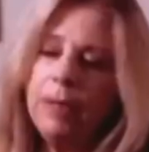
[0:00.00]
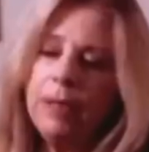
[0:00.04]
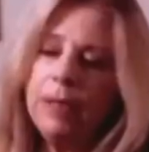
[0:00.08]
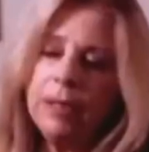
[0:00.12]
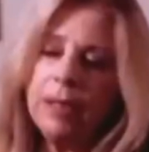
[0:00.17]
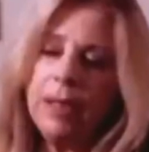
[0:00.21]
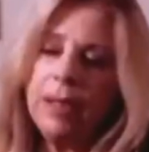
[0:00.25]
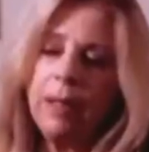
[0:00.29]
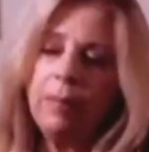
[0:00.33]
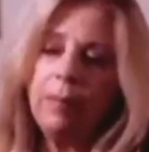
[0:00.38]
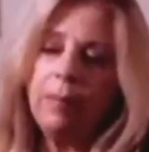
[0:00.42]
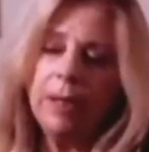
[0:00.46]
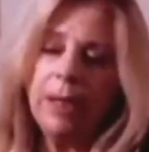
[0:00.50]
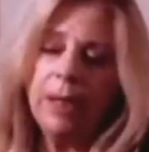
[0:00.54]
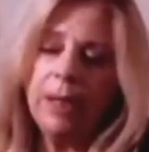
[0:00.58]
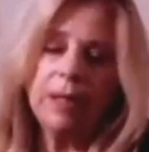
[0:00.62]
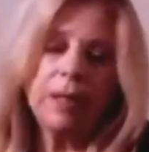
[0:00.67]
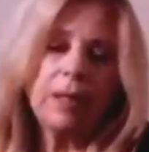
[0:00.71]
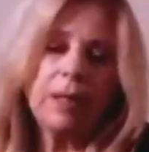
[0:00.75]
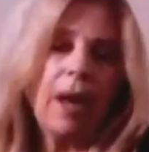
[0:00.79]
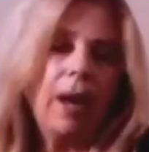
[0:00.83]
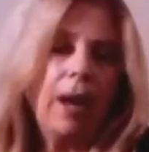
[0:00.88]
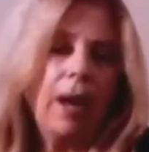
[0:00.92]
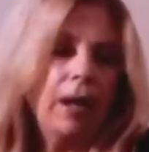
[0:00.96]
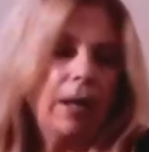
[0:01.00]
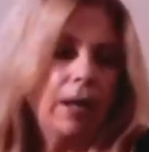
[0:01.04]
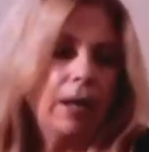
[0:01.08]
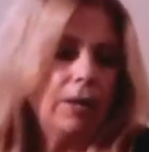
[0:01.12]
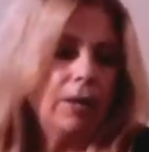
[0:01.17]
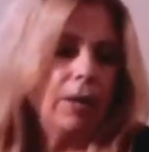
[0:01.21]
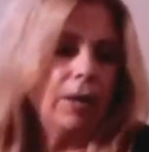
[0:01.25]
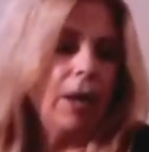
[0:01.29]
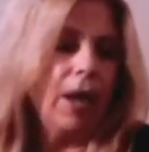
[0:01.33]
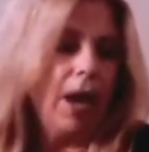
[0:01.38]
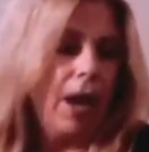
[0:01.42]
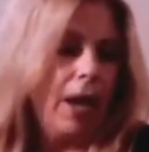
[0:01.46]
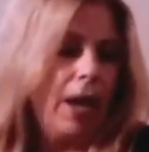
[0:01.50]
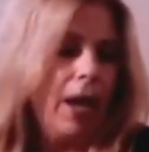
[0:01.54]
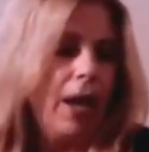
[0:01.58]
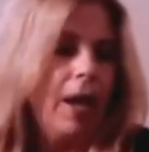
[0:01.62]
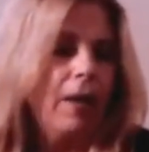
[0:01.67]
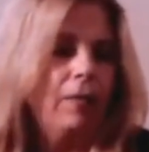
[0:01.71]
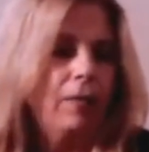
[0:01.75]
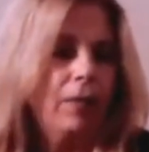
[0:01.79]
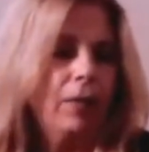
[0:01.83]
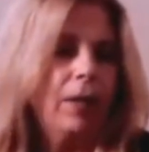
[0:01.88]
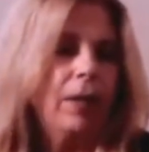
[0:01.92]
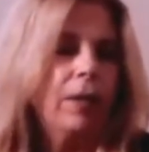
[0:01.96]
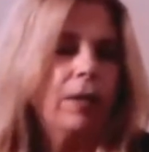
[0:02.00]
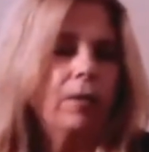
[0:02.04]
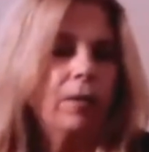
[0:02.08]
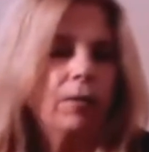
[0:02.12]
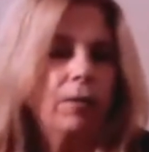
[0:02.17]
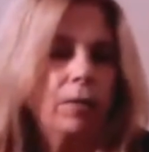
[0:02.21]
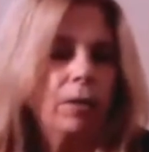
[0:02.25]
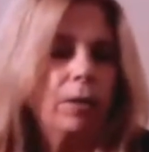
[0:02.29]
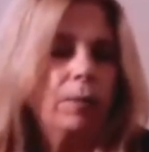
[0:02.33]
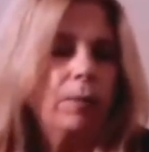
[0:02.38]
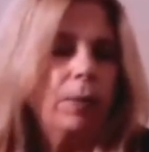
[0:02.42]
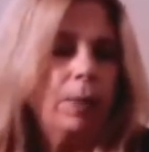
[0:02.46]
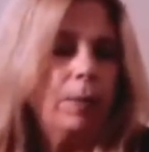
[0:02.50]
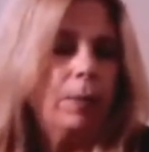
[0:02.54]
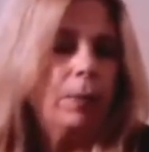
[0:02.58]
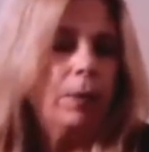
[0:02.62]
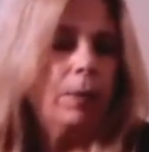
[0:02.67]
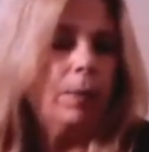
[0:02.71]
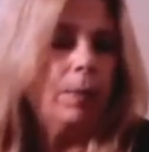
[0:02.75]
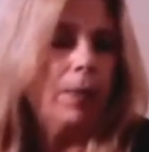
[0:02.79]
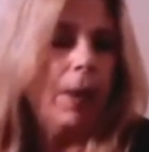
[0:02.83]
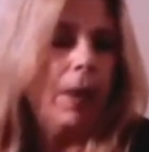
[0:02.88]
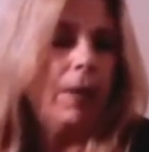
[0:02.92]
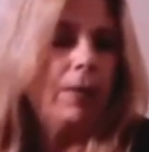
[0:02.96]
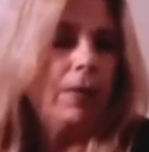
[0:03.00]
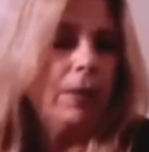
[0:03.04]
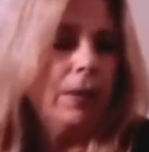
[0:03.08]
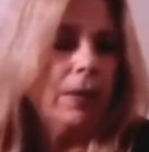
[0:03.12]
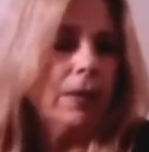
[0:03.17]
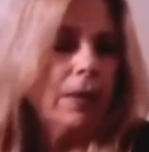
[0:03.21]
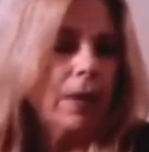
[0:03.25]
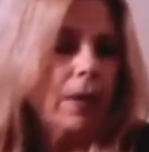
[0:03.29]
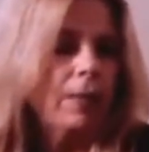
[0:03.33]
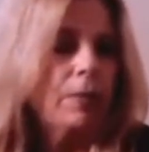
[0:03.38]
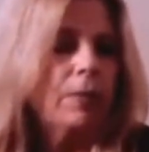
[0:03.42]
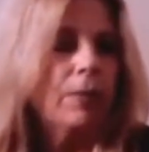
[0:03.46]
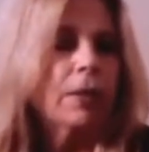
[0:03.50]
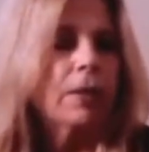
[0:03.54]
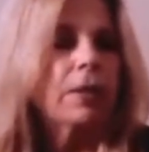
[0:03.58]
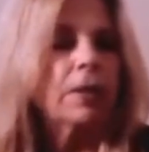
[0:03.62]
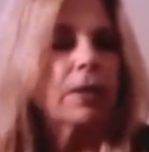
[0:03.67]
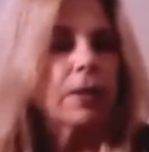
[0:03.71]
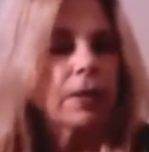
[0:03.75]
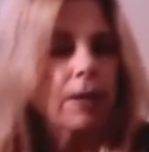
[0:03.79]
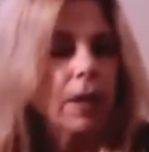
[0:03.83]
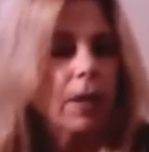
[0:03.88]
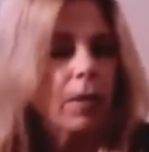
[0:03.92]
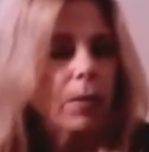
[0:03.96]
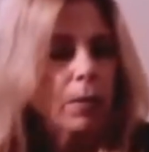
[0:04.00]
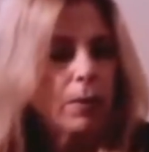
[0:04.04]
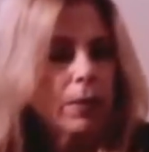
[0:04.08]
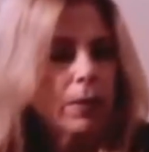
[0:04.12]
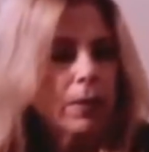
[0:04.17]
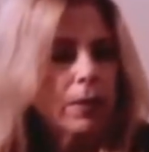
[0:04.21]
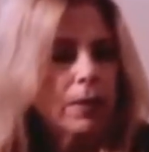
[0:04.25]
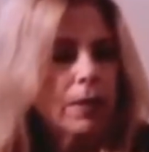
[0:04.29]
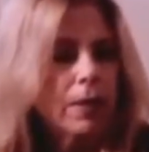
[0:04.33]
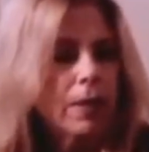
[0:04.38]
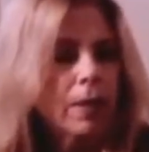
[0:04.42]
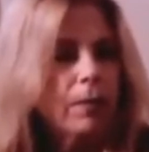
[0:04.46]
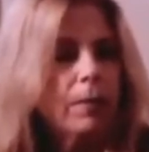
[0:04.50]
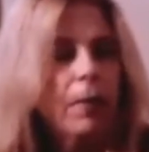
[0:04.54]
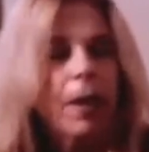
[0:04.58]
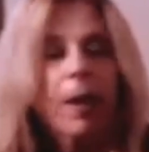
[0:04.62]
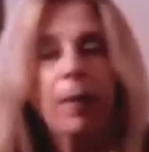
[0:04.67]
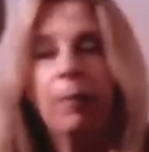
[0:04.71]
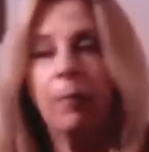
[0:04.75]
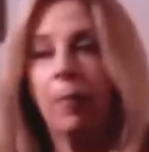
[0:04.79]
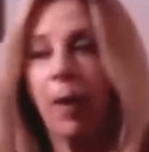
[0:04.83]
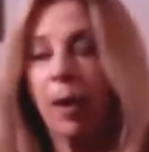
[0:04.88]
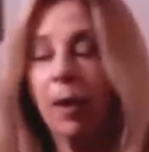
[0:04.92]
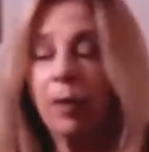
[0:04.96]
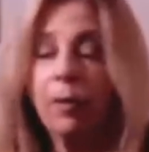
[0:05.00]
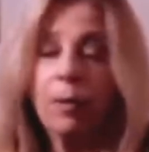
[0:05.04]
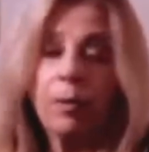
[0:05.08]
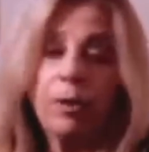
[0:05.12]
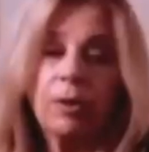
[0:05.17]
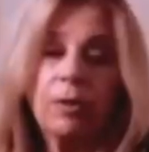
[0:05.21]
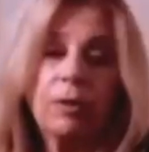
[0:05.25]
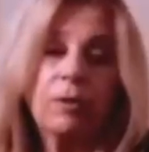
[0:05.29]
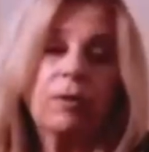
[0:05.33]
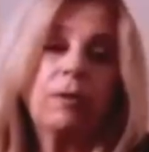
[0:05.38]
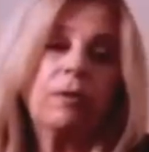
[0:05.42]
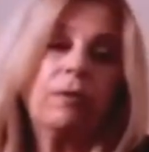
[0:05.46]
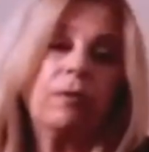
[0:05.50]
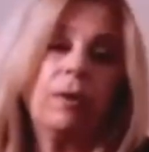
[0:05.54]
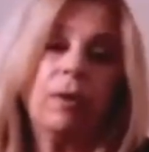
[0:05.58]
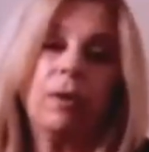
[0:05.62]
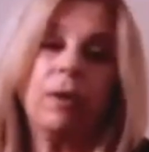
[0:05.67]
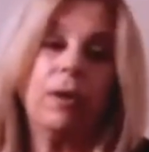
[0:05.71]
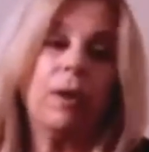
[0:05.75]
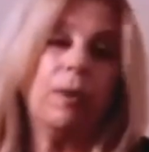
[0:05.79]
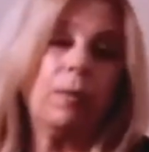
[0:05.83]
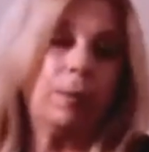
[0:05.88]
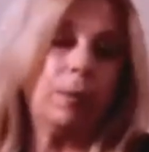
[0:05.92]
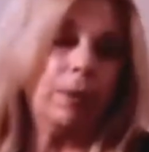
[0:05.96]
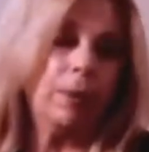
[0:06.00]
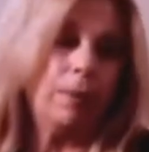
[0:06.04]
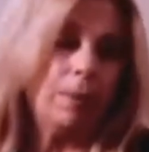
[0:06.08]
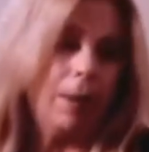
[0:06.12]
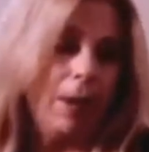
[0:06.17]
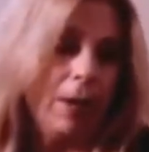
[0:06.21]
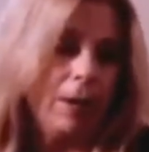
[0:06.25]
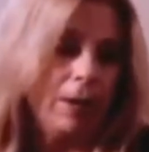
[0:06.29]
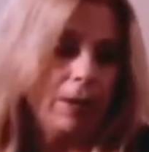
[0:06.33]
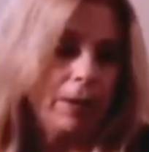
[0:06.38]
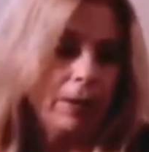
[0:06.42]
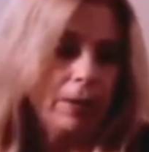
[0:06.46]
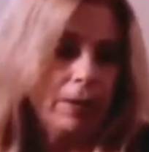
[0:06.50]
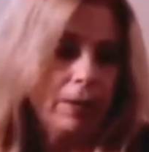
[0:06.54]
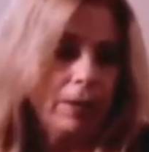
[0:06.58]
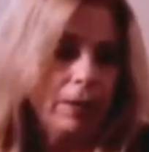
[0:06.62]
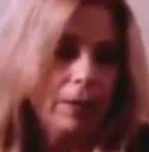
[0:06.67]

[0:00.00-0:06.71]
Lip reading: me say, because I have interviewed people about these subjects and dealt with this and Mark Riches is very open about it.